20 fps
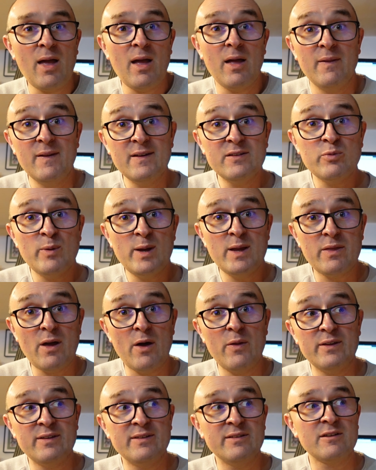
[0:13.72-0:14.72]
This week
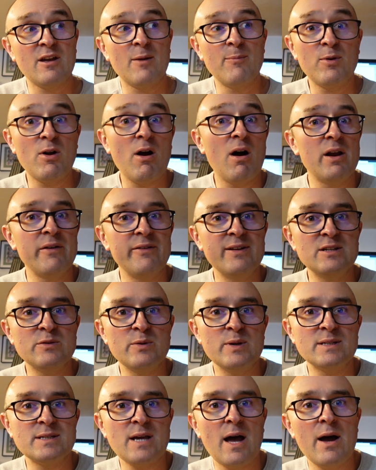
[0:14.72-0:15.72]
though, this has come kind of into
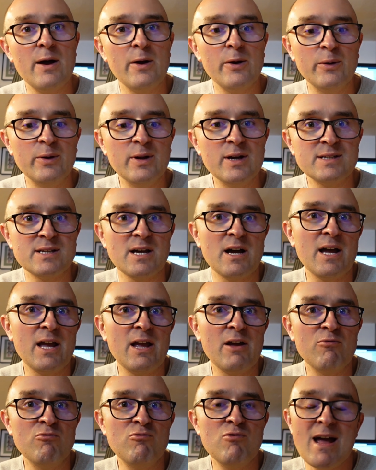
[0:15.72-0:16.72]
its own as
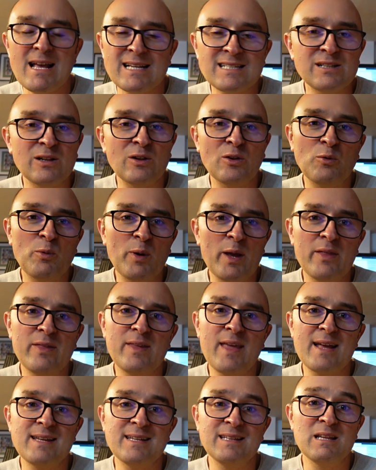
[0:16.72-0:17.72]
I wrestled with
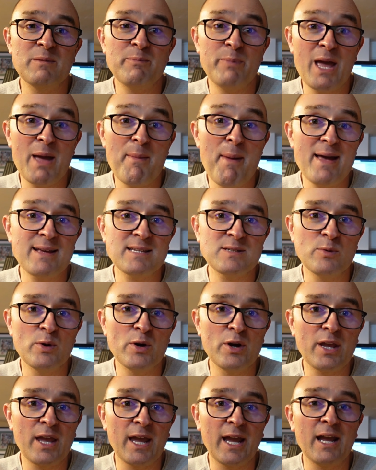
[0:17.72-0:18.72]
getting the BMS
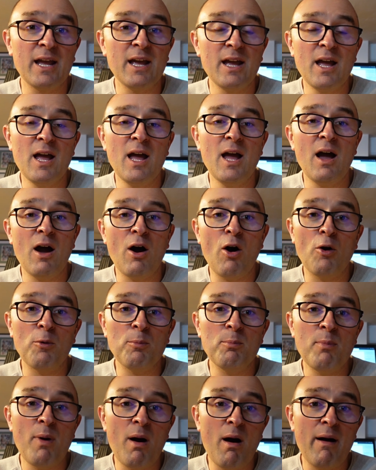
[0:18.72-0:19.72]
working
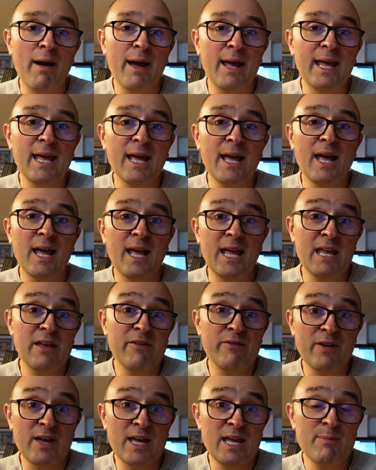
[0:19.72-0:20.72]
on my
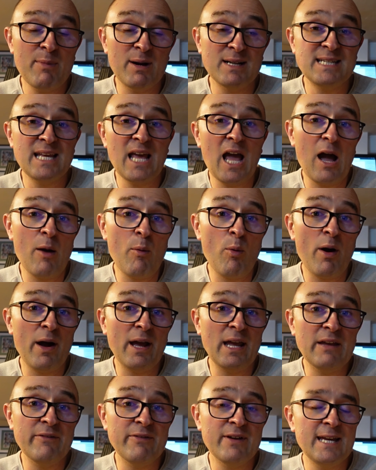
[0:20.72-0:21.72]
EV, my
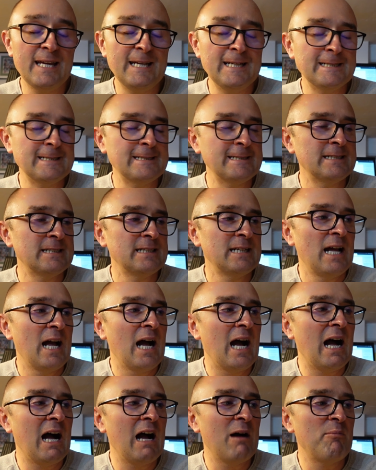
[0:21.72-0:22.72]
DIY EV,
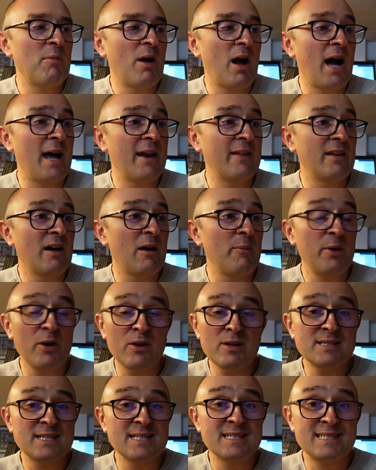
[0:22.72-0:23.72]
and I'll be
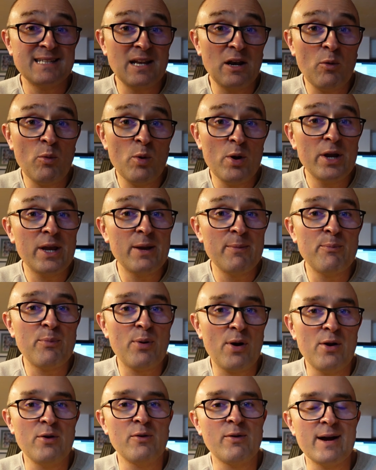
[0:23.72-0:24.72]
honest, it's still a work in
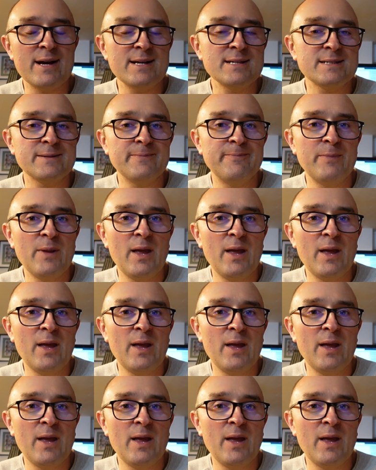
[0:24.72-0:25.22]
progress.